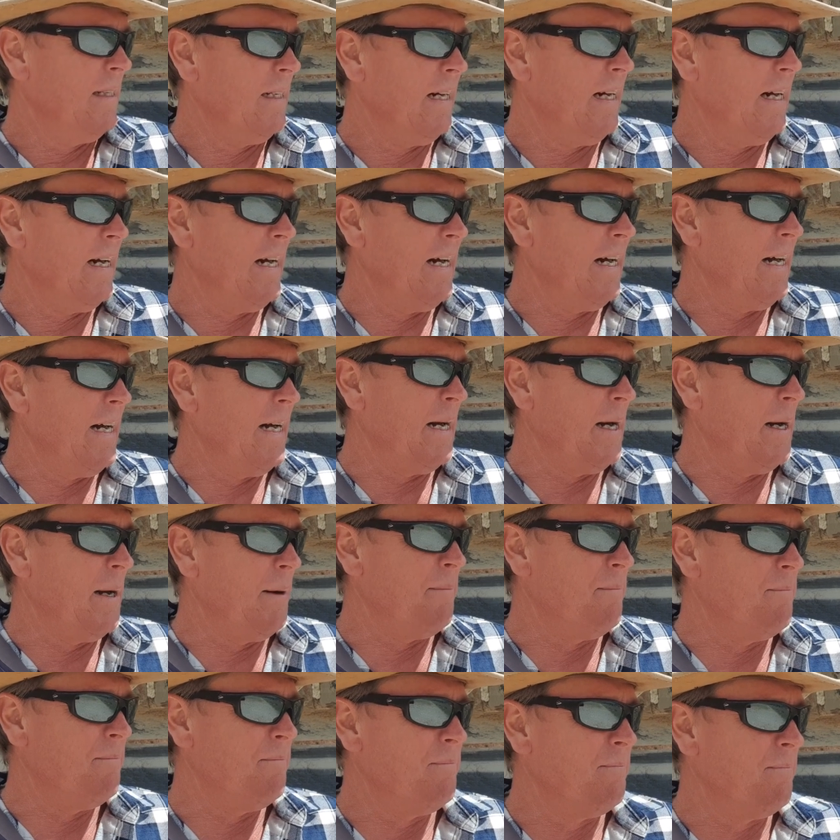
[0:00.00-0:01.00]

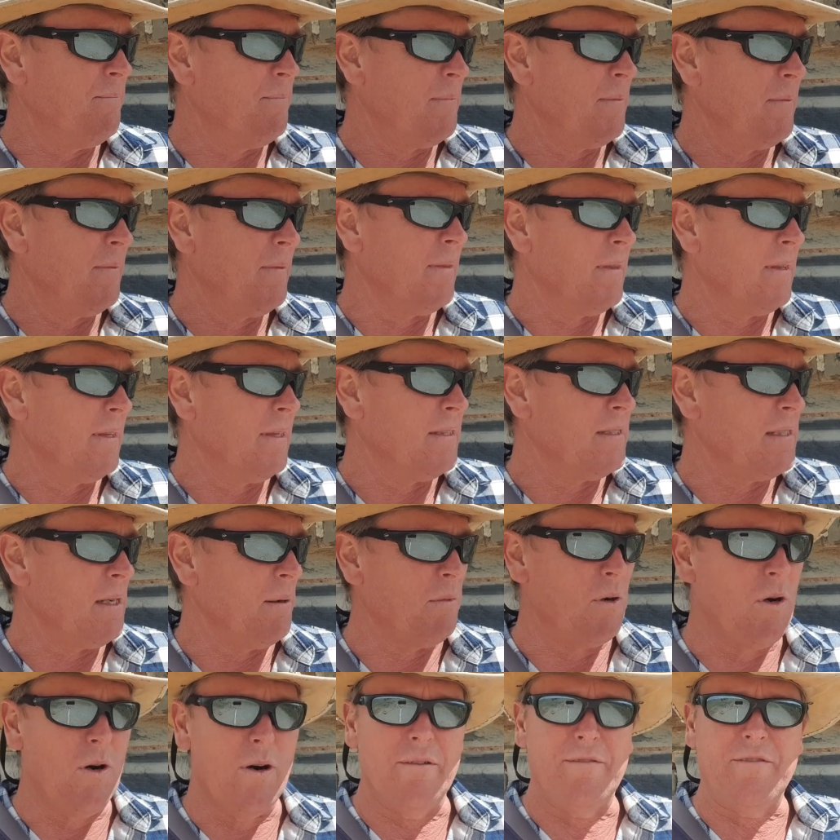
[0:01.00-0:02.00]
Um,
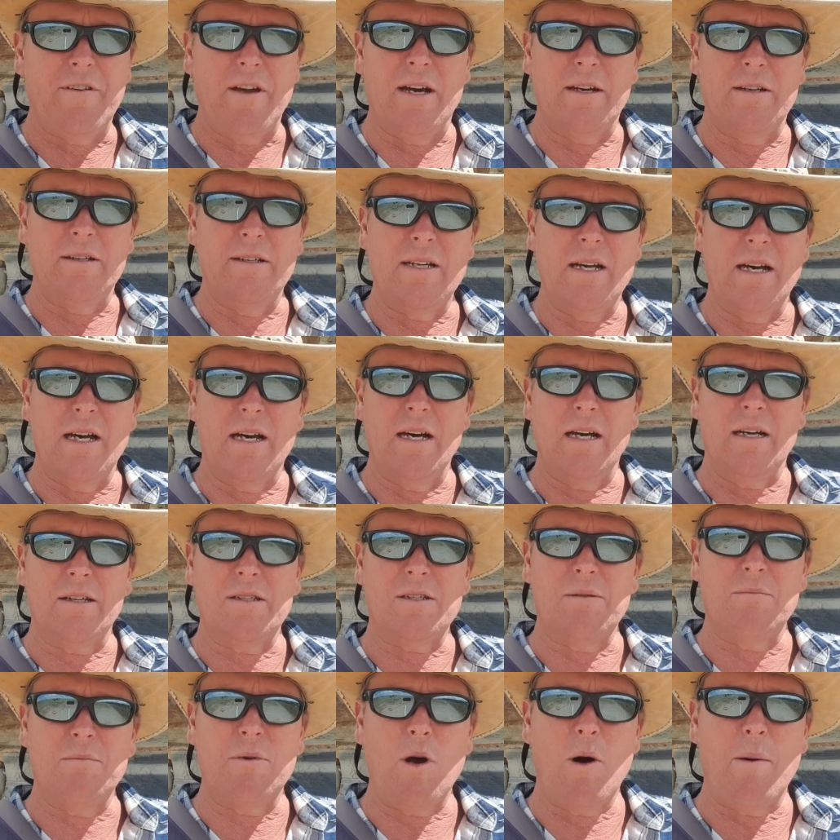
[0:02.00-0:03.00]
some guy found uh,
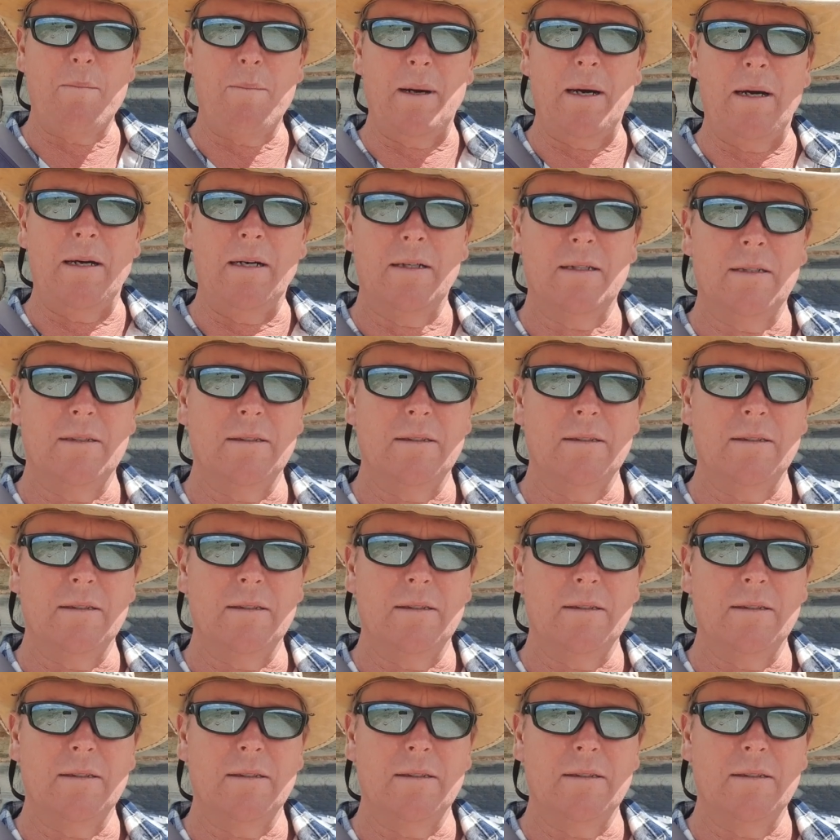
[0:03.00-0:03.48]
some copper